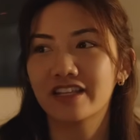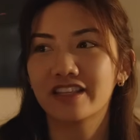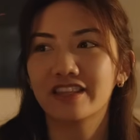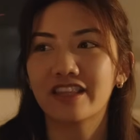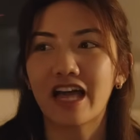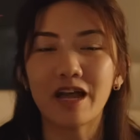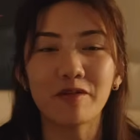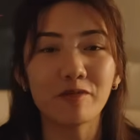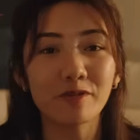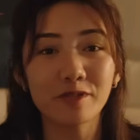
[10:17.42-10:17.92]

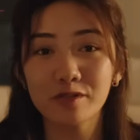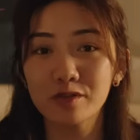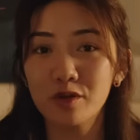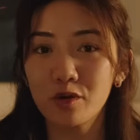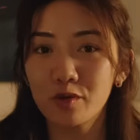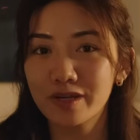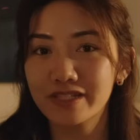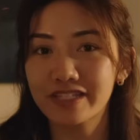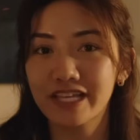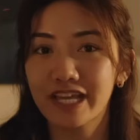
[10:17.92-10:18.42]
I wasn't
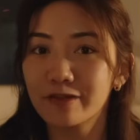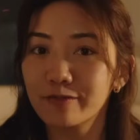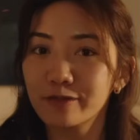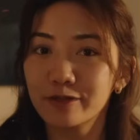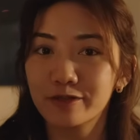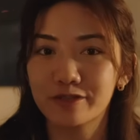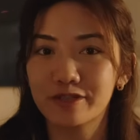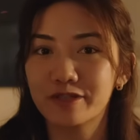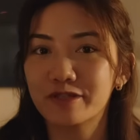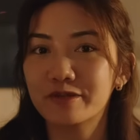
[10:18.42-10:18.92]
always
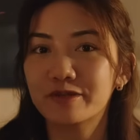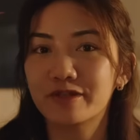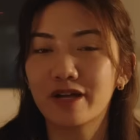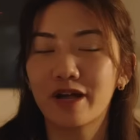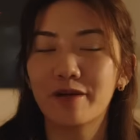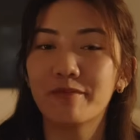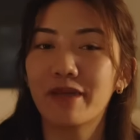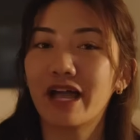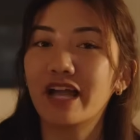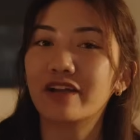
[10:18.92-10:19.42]
able to
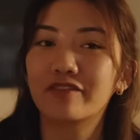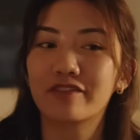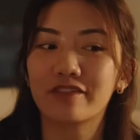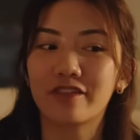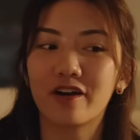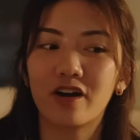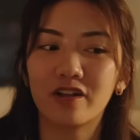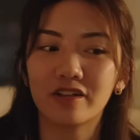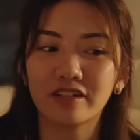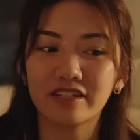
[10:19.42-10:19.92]
come back for
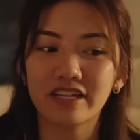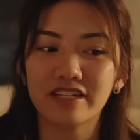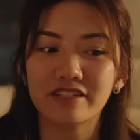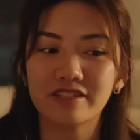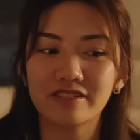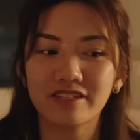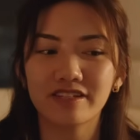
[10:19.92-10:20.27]
the holidays.